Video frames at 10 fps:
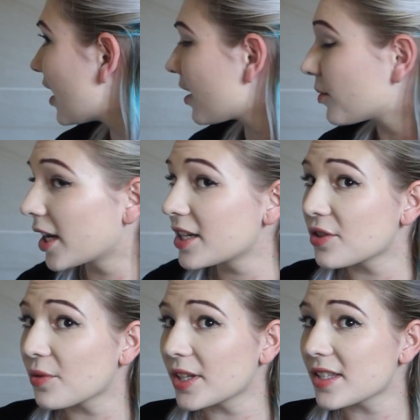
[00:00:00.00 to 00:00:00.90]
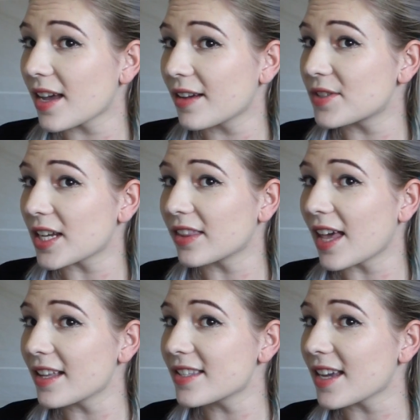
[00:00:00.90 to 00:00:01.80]
And what I do once I've done
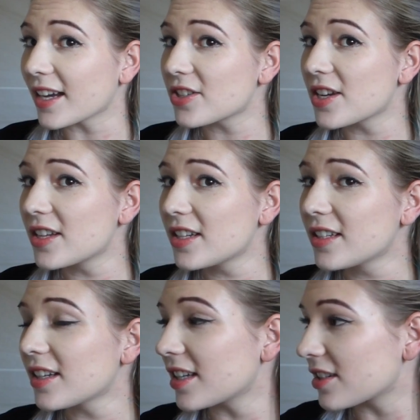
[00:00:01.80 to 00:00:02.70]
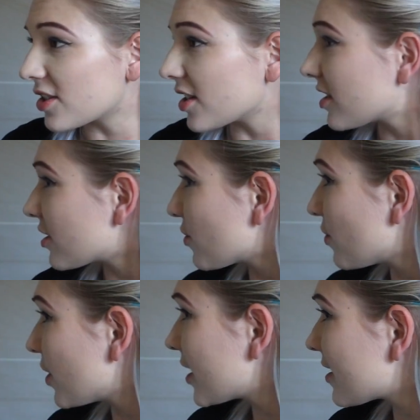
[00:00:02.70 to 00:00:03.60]
that section is just
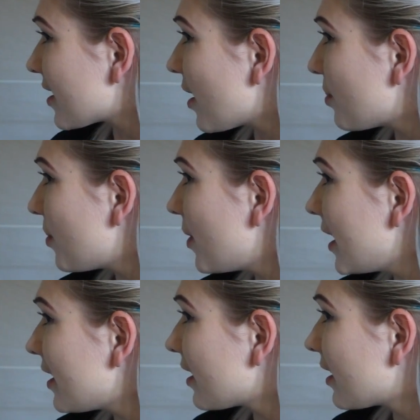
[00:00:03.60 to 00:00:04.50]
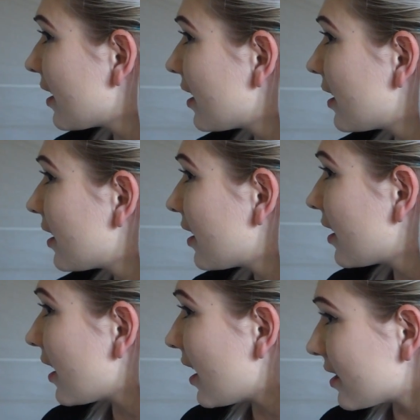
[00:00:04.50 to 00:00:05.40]
twist it up a bit
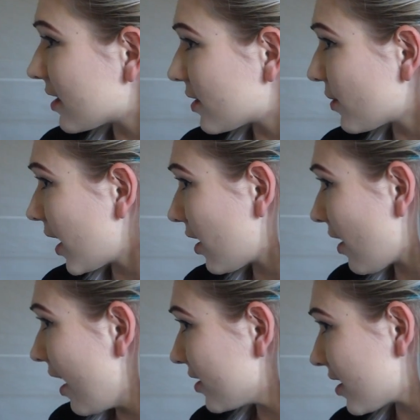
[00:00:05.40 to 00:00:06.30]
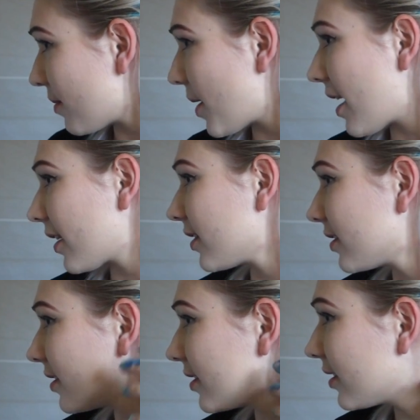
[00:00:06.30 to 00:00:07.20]
and swing it around to the back.
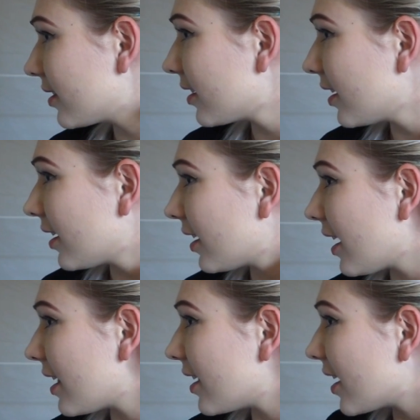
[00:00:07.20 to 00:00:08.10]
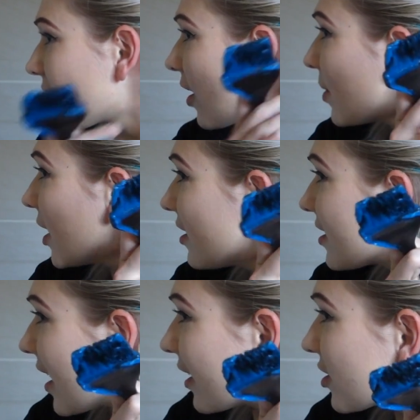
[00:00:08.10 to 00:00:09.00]
And then I grab another
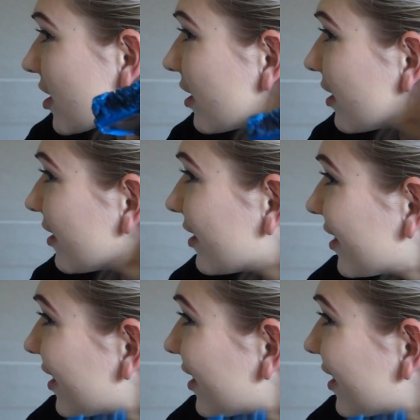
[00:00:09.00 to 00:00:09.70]
section.